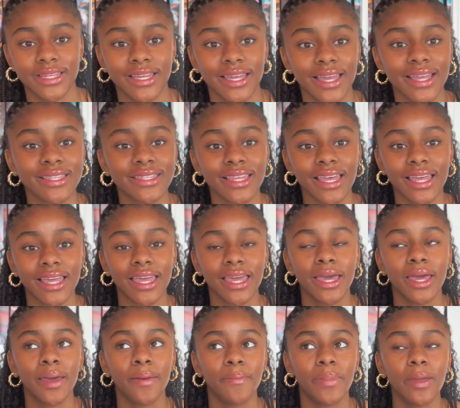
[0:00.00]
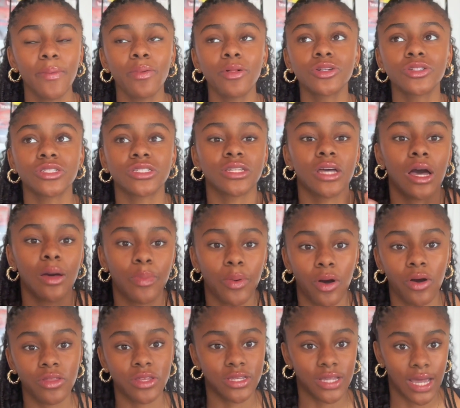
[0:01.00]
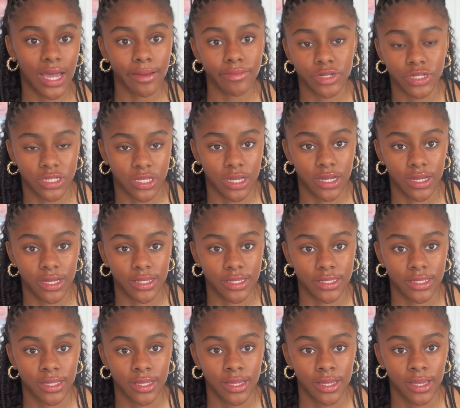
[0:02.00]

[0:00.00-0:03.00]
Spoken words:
it's people are just up all the time just cause.